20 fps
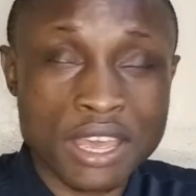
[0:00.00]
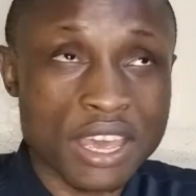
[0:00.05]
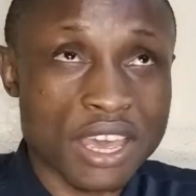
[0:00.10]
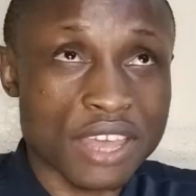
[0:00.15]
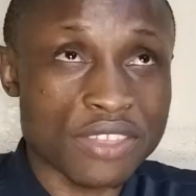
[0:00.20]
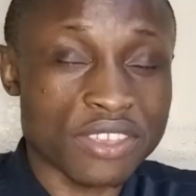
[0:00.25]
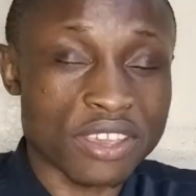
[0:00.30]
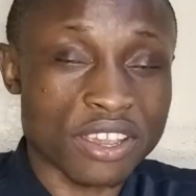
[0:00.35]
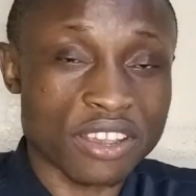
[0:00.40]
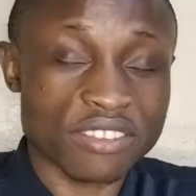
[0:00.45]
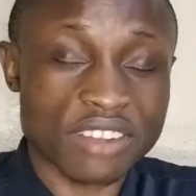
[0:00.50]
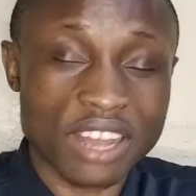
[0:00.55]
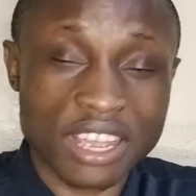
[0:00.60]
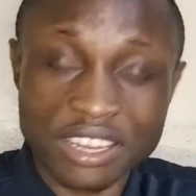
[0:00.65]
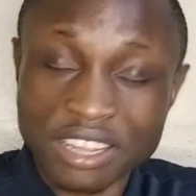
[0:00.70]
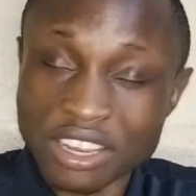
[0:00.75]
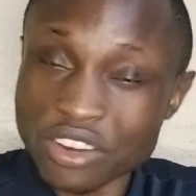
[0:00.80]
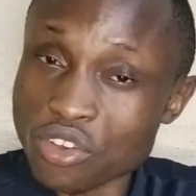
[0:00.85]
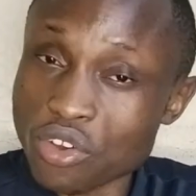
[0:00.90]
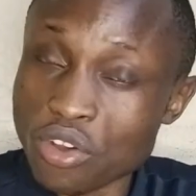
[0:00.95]
Eh, things
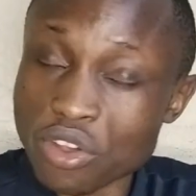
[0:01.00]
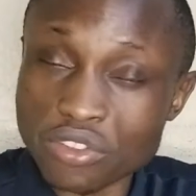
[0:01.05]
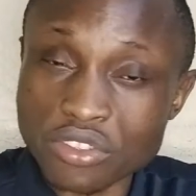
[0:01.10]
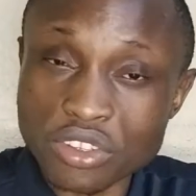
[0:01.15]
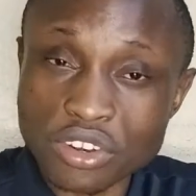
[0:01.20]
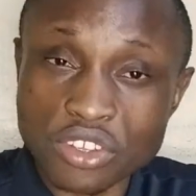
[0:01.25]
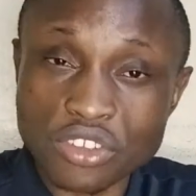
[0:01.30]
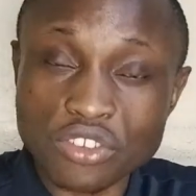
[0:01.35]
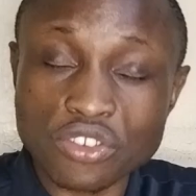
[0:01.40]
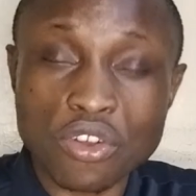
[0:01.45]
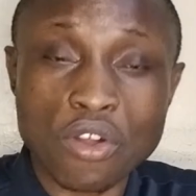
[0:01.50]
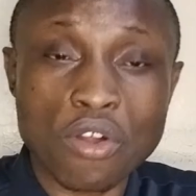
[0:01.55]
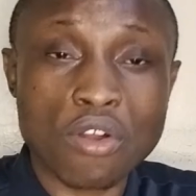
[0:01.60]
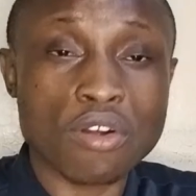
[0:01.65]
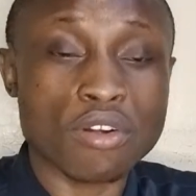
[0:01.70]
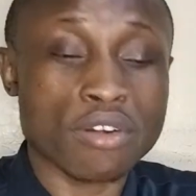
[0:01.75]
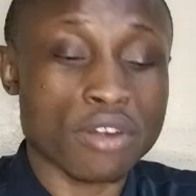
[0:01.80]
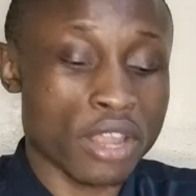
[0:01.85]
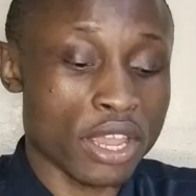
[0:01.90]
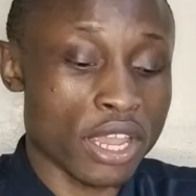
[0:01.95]
like the new
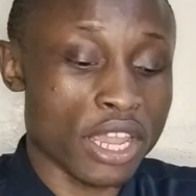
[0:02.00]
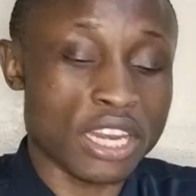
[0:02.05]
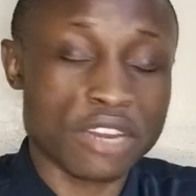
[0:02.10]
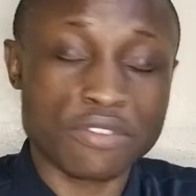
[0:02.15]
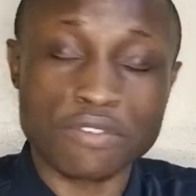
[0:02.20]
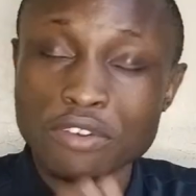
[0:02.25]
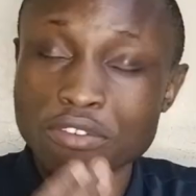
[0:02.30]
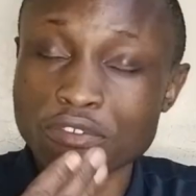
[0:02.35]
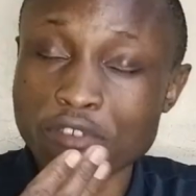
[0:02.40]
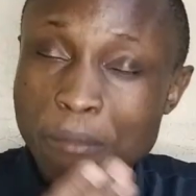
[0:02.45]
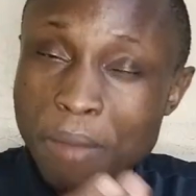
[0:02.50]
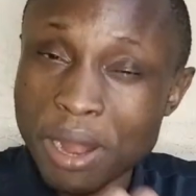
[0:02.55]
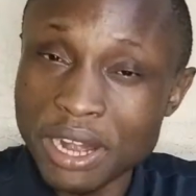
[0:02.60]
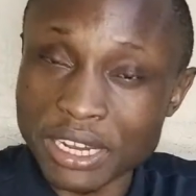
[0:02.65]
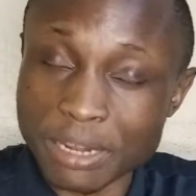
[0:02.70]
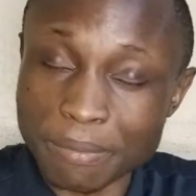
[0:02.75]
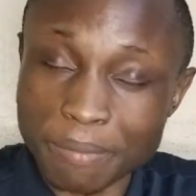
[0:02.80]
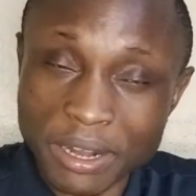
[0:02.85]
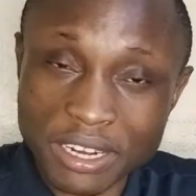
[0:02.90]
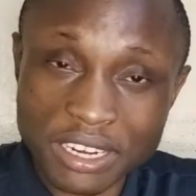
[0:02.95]
constitution, it fought for
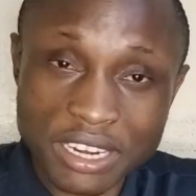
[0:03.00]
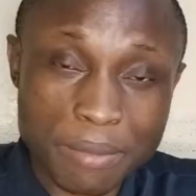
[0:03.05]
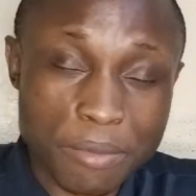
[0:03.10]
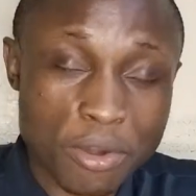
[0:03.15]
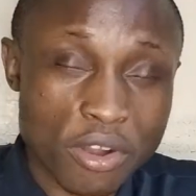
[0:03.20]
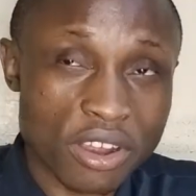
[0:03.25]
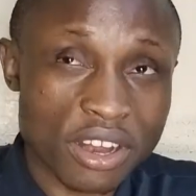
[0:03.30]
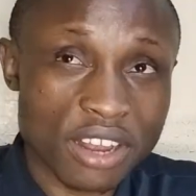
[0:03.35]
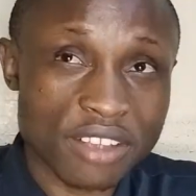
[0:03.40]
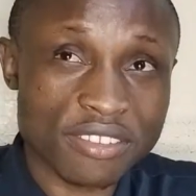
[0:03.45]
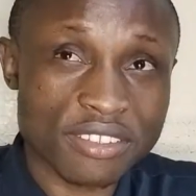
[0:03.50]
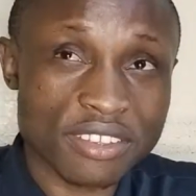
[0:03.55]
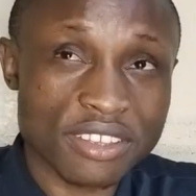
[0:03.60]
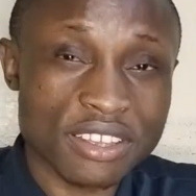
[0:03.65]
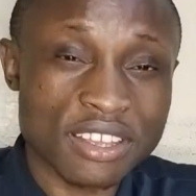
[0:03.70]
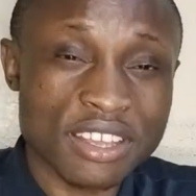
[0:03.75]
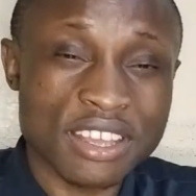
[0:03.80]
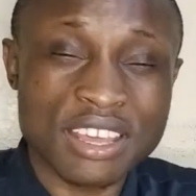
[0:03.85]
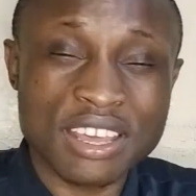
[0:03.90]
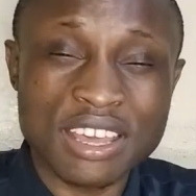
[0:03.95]
multi-party
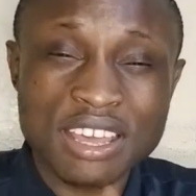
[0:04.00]
democracy.